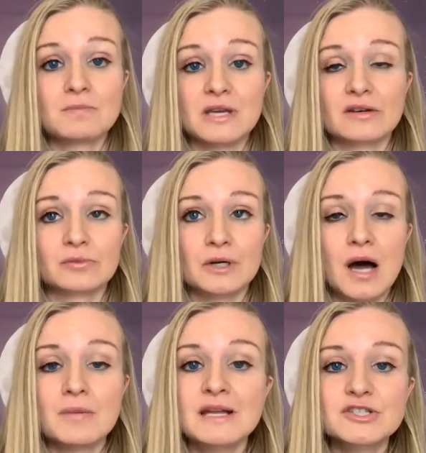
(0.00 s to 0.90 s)
because we're
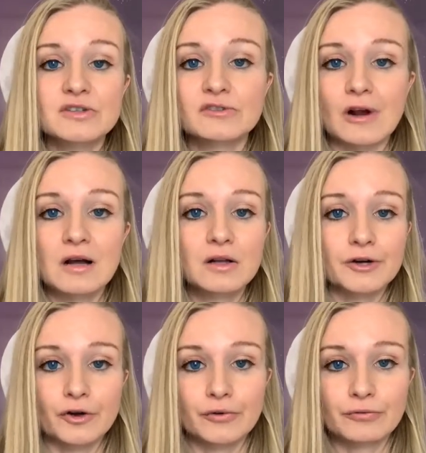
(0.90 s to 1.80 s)
not meant to struggle or
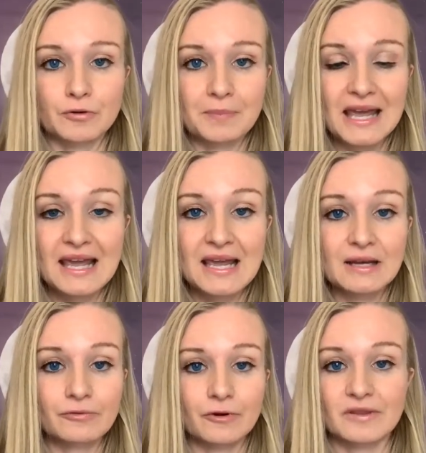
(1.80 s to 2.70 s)
go through
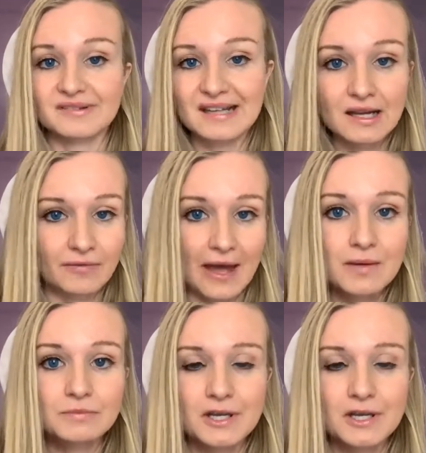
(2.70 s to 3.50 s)
pain for the sake of it,